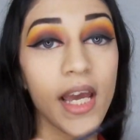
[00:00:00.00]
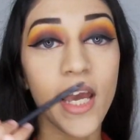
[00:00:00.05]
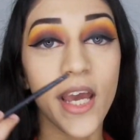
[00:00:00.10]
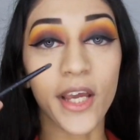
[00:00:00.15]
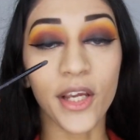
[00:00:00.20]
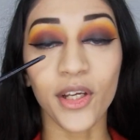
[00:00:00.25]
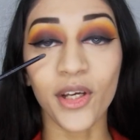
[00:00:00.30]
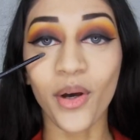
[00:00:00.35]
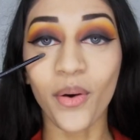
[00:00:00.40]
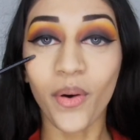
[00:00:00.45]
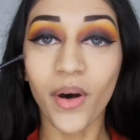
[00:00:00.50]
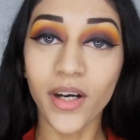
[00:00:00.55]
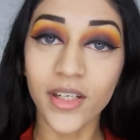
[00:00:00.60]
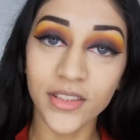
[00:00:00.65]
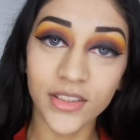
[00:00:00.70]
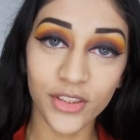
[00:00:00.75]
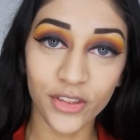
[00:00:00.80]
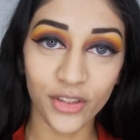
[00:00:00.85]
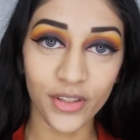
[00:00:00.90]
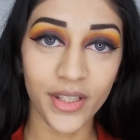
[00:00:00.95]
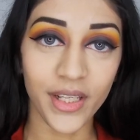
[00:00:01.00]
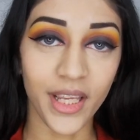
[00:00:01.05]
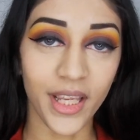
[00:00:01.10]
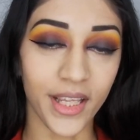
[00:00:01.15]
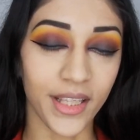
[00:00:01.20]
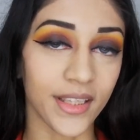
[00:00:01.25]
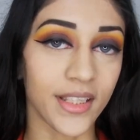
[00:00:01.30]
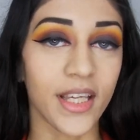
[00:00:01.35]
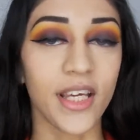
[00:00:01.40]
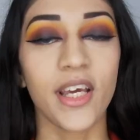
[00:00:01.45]
and go
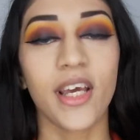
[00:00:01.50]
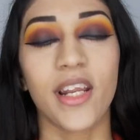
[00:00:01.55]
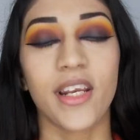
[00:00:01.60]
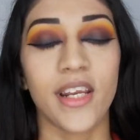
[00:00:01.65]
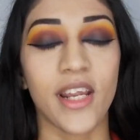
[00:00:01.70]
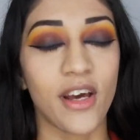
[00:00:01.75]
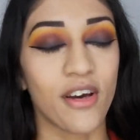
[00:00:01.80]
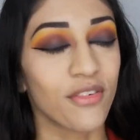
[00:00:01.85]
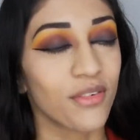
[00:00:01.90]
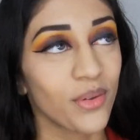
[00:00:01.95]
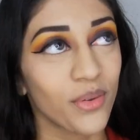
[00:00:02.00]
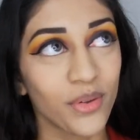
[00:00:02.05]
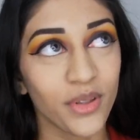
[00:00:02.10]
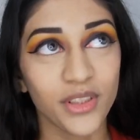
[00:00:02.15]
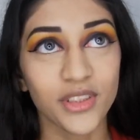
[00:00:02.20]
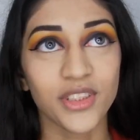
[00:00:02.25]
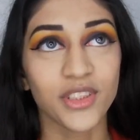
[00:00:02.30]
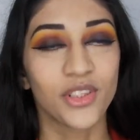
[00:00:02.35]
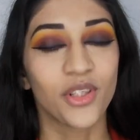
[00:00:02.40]
underneath. Now, of course,